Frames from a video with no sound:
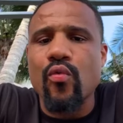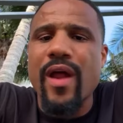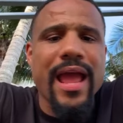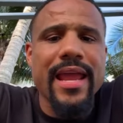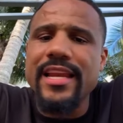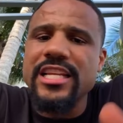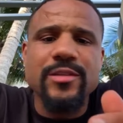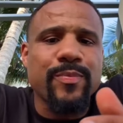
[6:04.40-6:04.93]

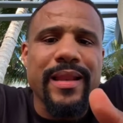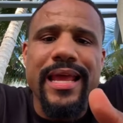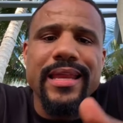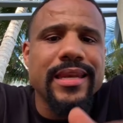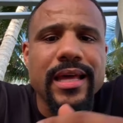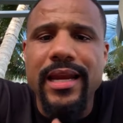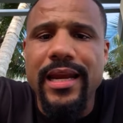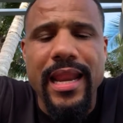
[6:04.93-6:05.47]
Ryan
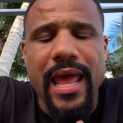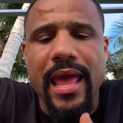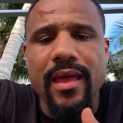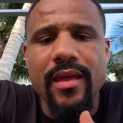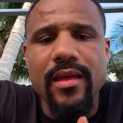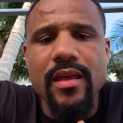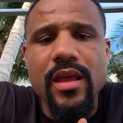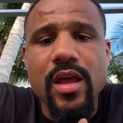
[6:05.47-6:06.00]
displayed none of that.
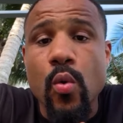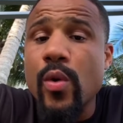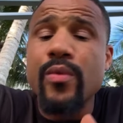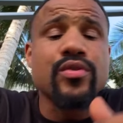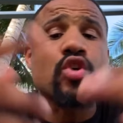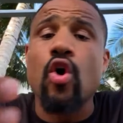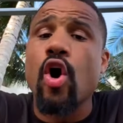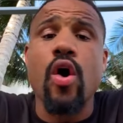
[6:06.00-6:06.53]

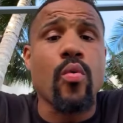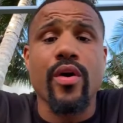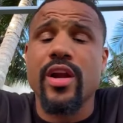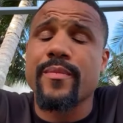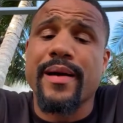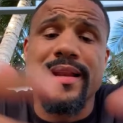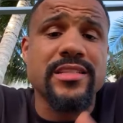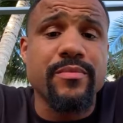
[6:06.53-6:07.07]
We was all
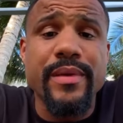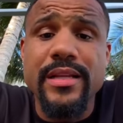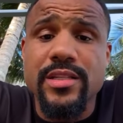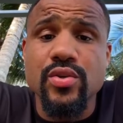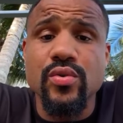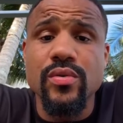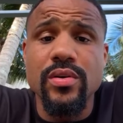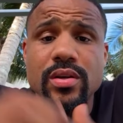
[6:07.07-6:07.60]
worried about his
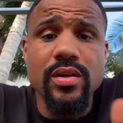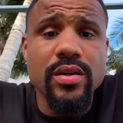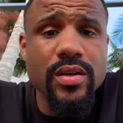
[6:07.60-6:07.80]
mental.